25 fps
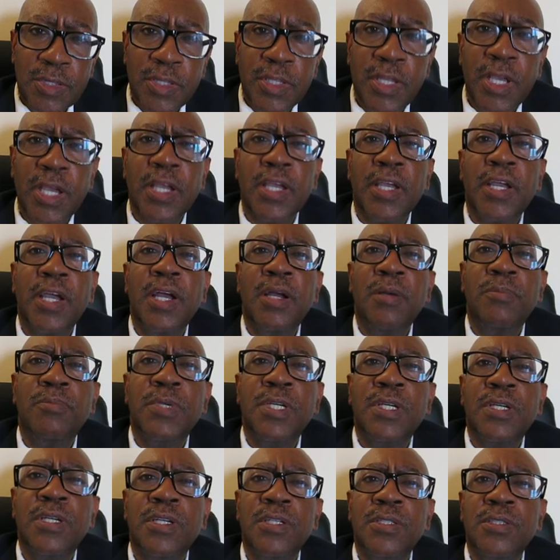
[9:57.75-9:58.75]
Take care, be
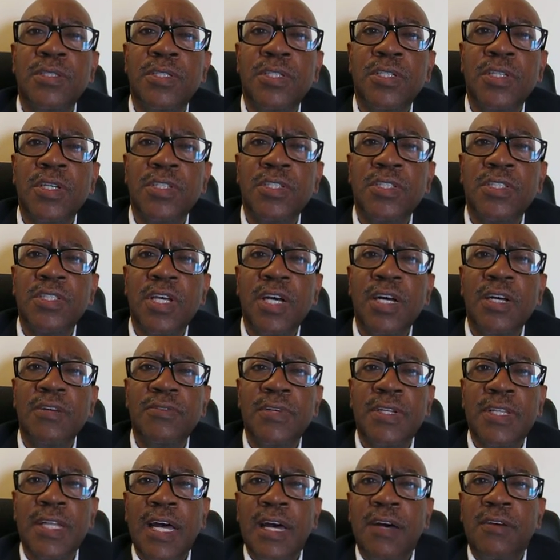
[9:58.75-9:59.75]
good to yourself,
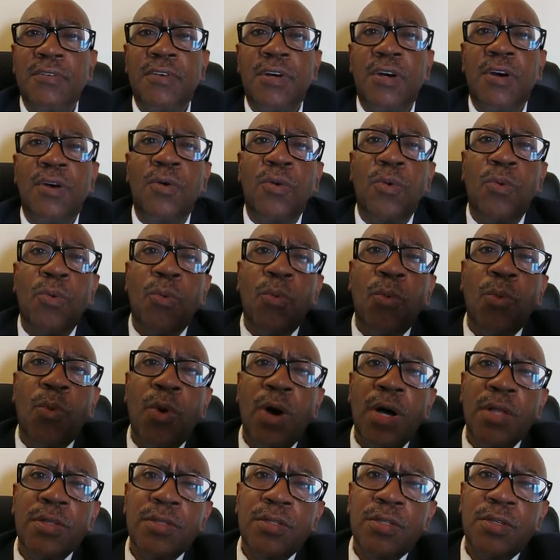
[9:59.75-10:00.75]
and have a
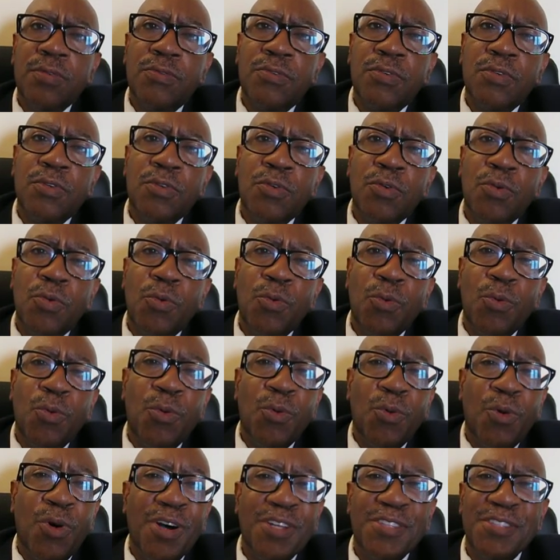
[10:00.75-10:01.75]
wonderful,
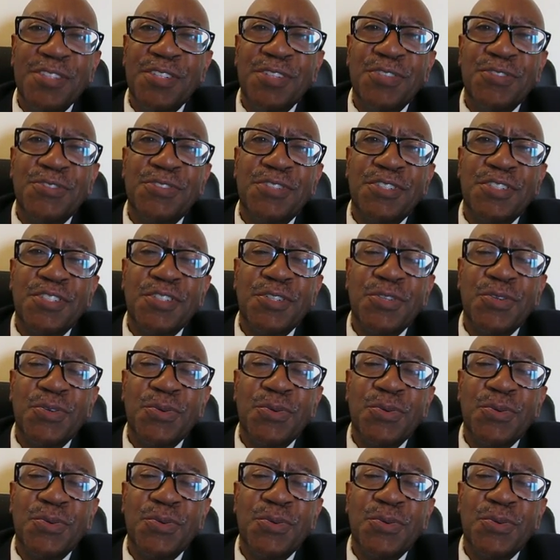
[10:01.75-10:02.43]
wonderful